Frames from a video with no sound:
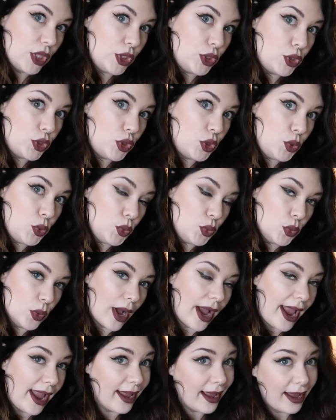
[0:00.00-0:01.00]
the 2
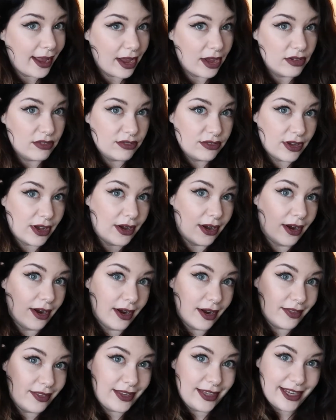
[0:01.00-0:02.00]
I have
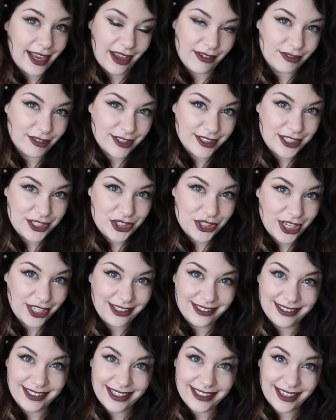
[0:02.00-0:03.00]
are the Kat Von D Shade
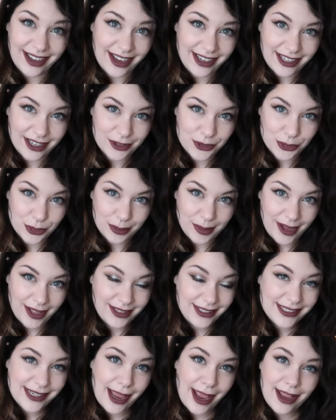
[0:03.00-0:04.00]
and Light Eye Contour
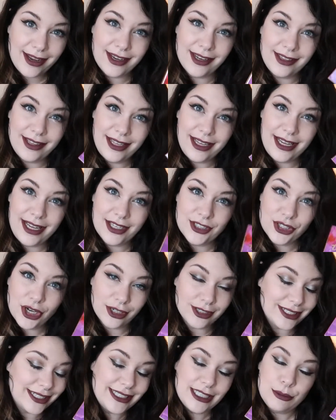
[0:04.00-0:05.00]
palette and the
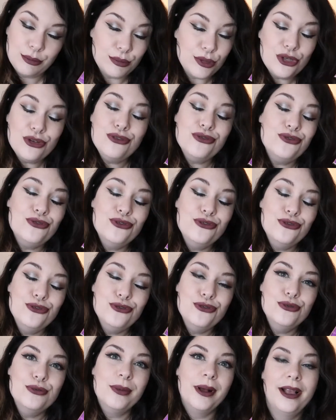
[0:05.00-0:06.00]
Tartelette in
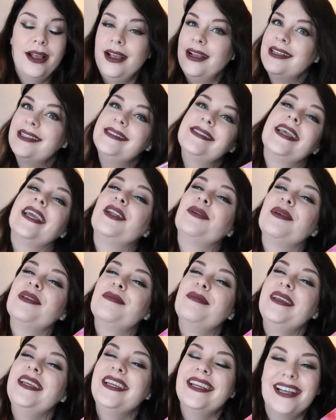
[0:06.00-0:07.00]
Bloom. Say it
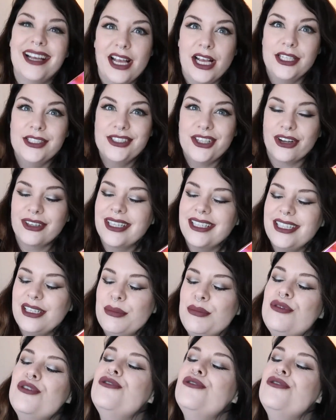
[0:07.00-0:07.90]
with me, Tartelette in